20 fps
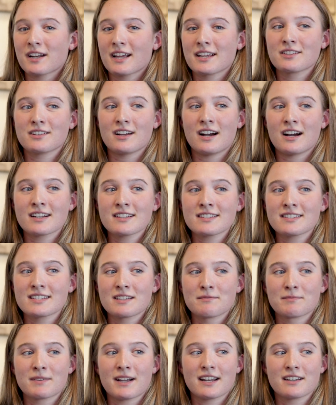I honestly
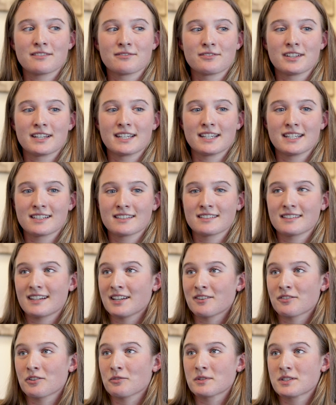am kind of like I
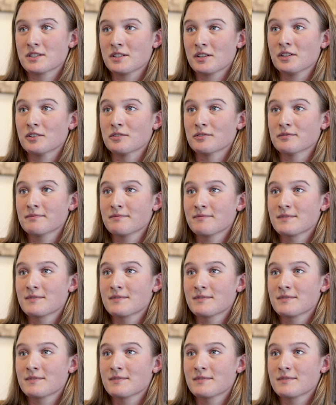don't know what to do.